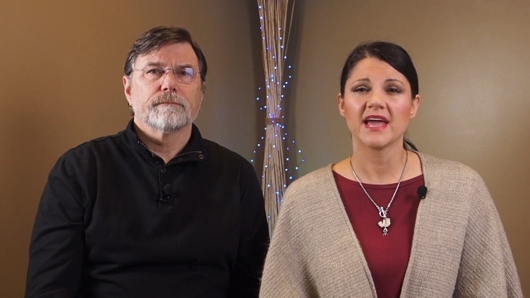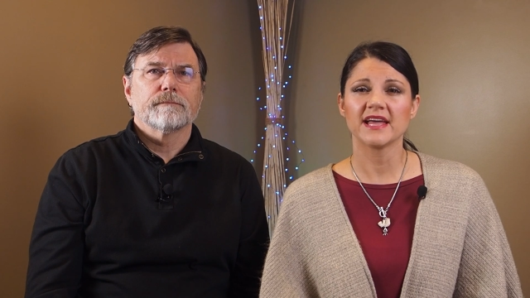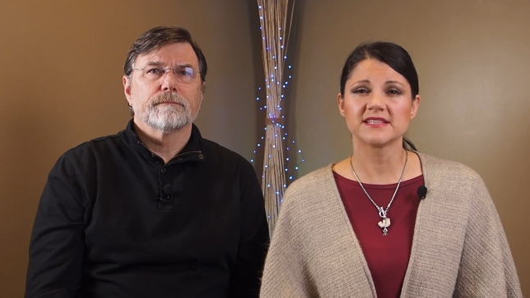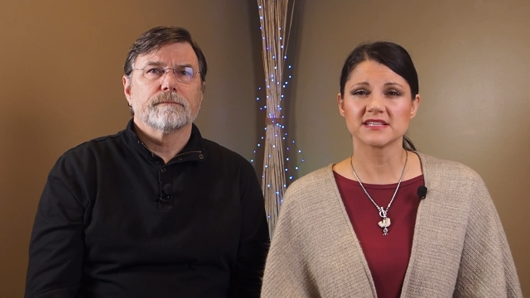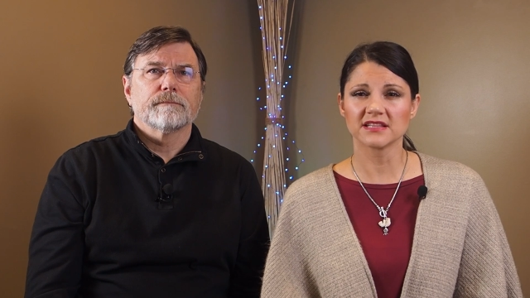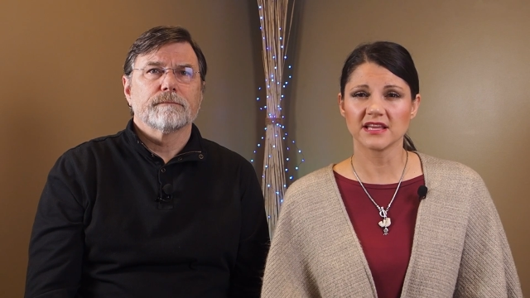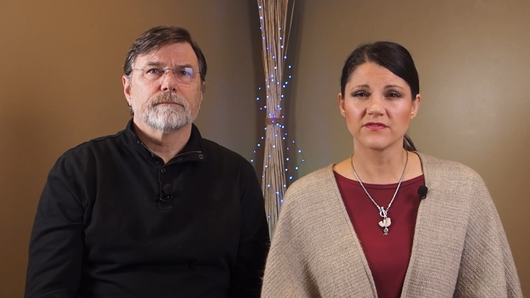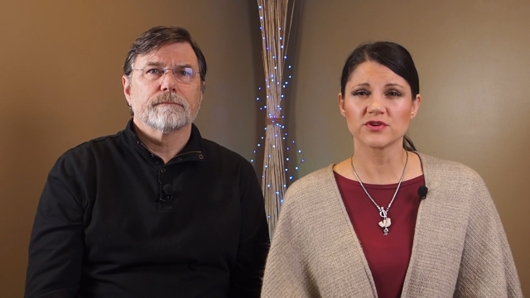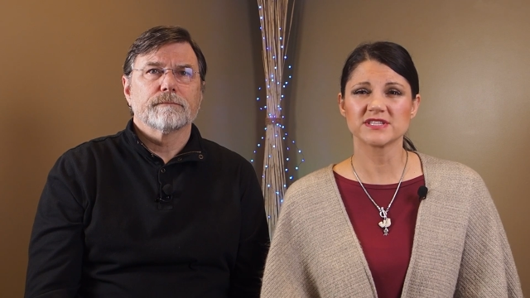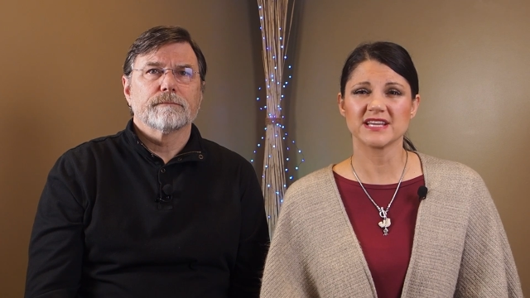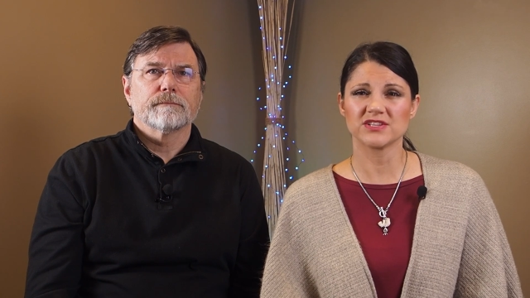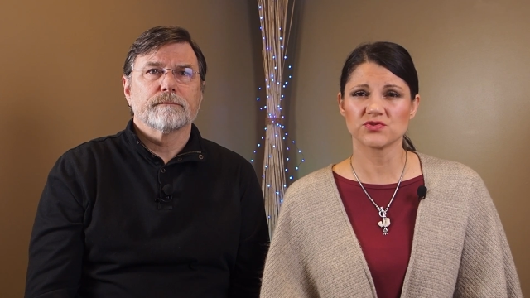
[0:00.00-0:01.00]
Speaker 1: It
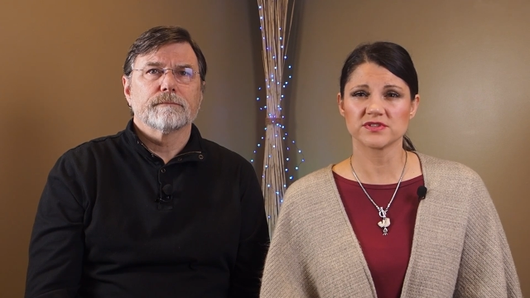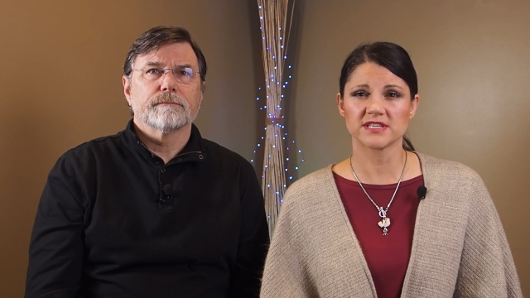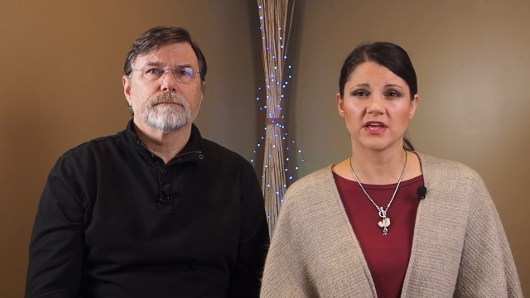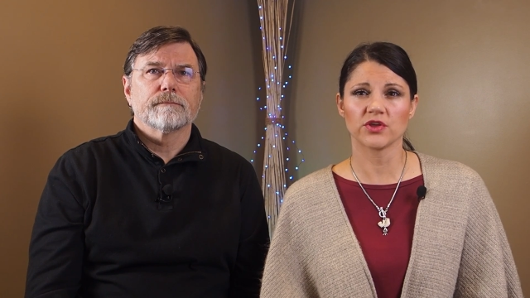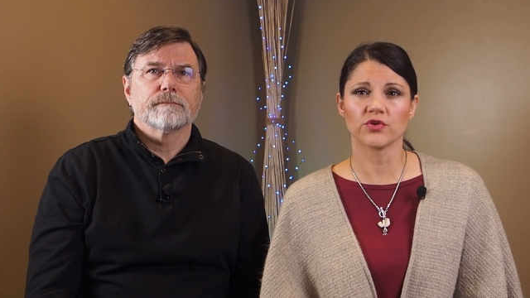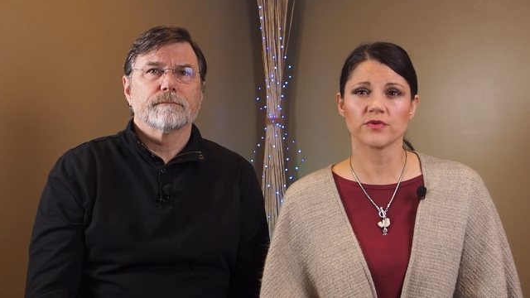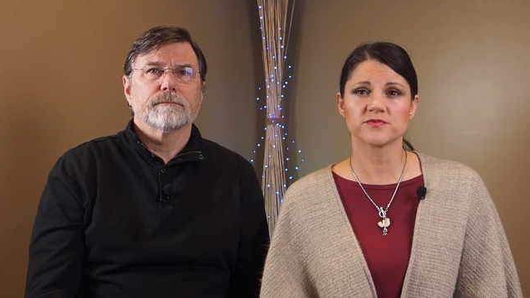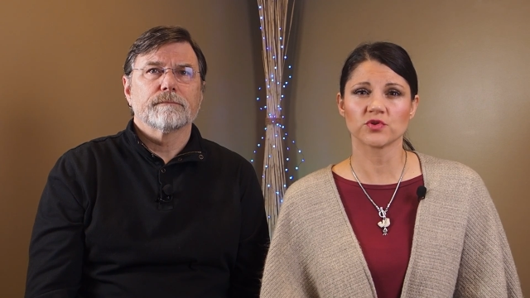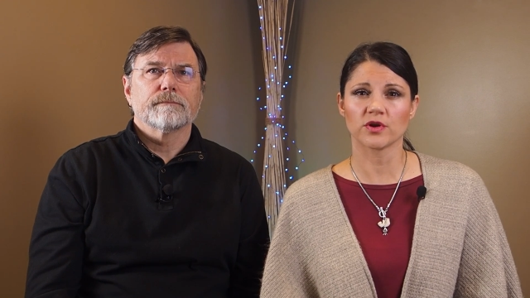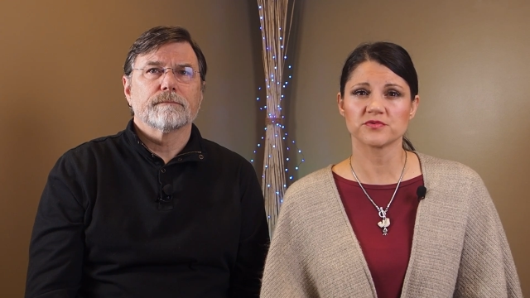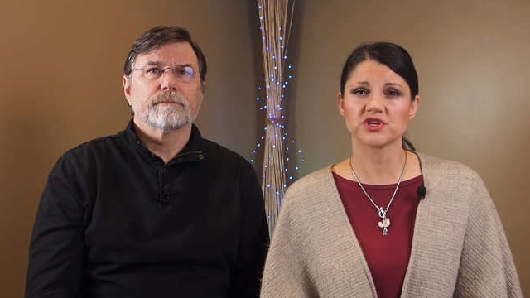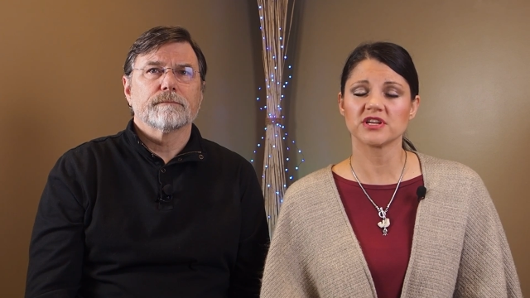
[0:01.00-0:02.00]
delivers intracellular
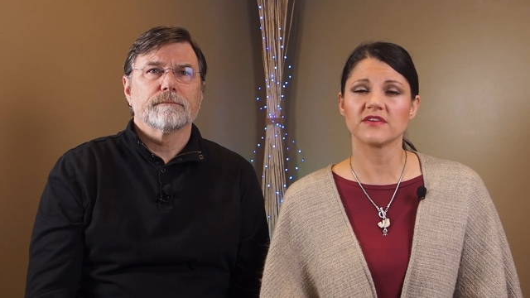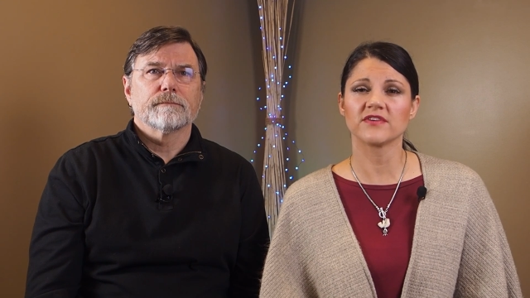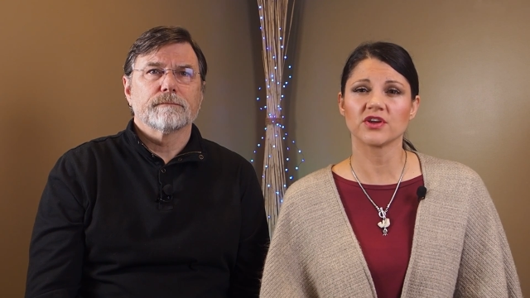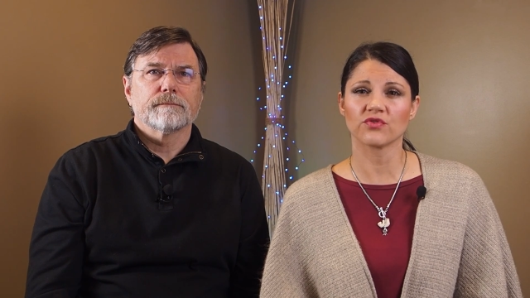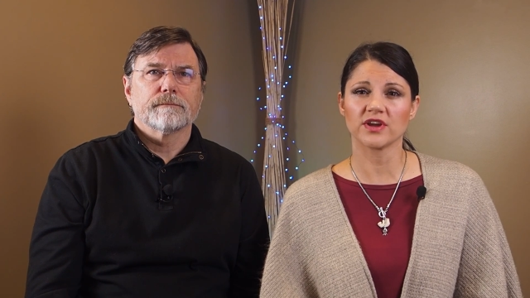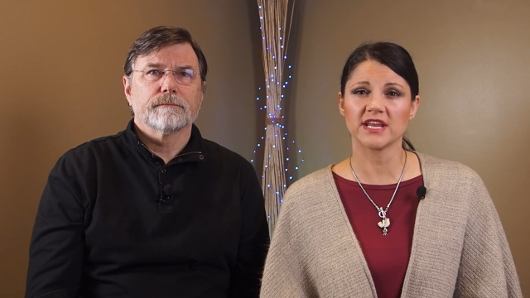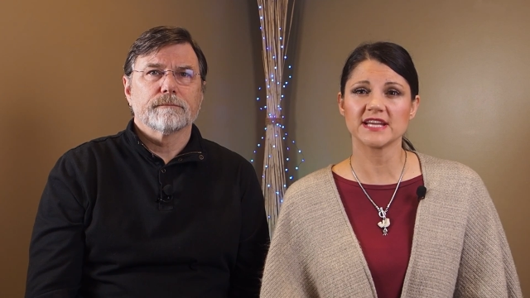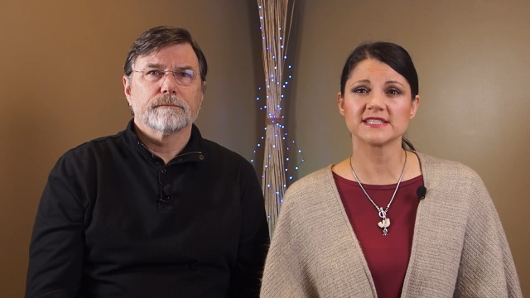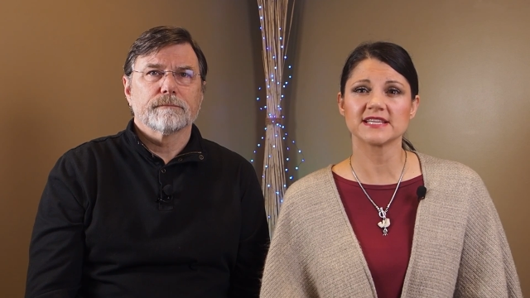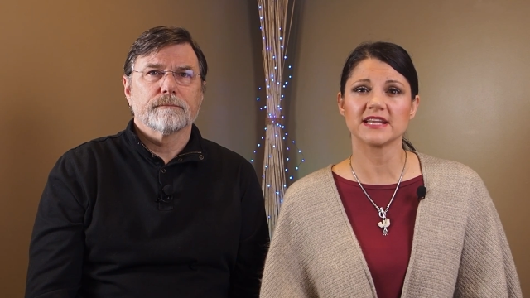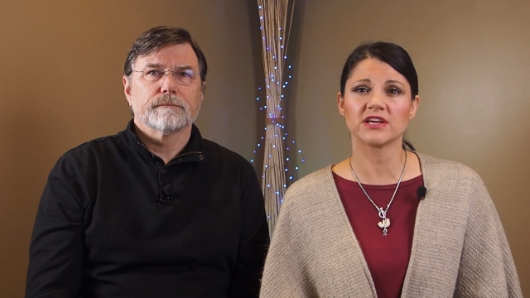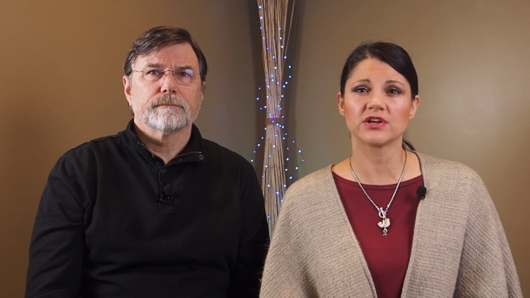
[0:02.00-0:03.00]
absorption of ingredients and